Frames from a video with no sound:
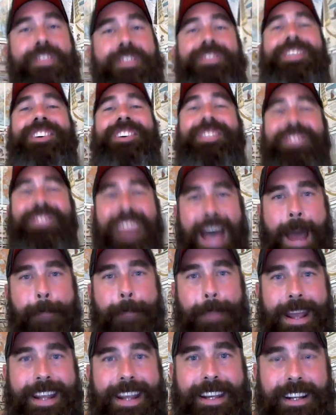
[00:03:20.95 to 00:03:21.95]
Does that
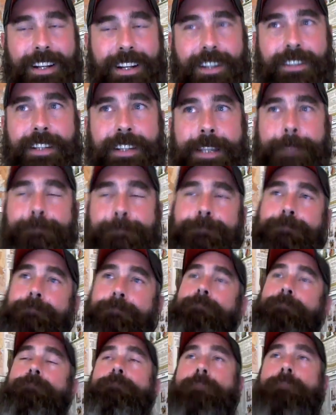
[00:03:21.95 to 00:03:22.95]
make it unclean?
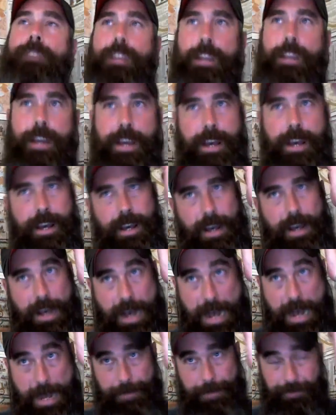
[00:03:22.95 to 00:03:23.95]

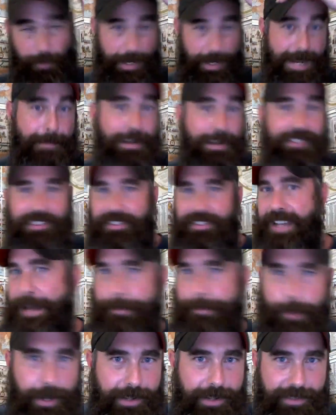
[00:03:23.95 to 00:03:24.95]
Uh, so he misses
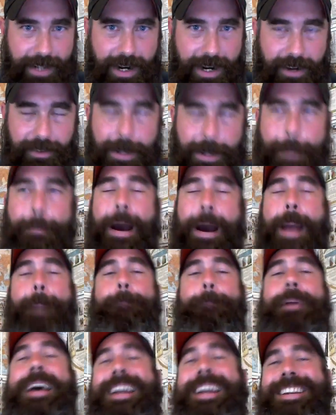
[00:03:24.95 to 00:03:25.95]
that point entirely. My
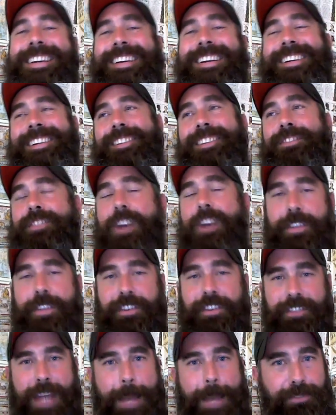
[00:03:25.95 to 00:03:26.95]
opinion is no,
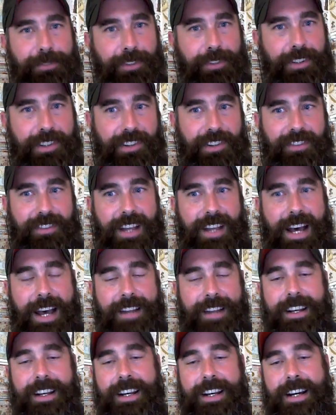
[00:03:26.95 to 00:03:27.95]
this absolutely does
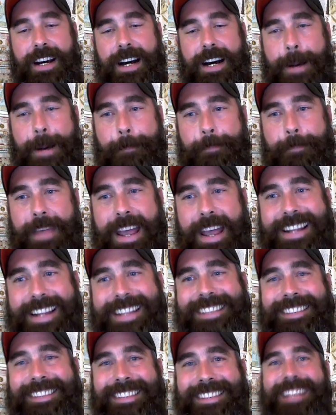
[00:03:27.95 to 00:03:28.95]
not. Um, and
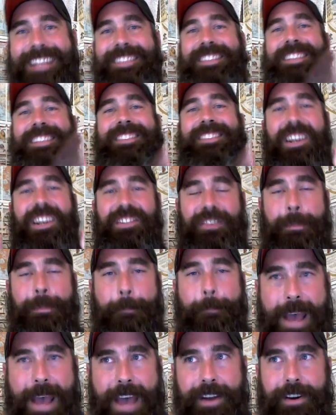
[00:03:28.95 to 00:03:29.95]
he says this doesn't
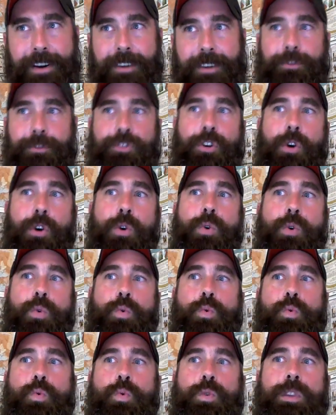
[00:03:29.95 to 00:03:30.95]
matter.
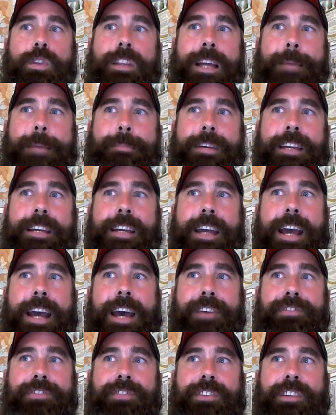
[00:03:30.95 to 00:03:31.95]
So let me
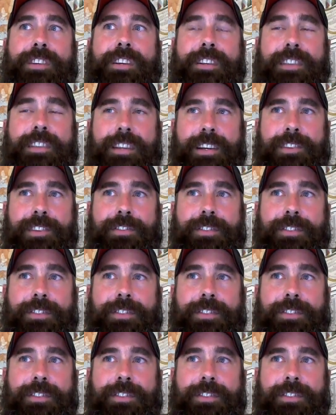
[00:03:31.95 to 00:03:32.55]
ask you this.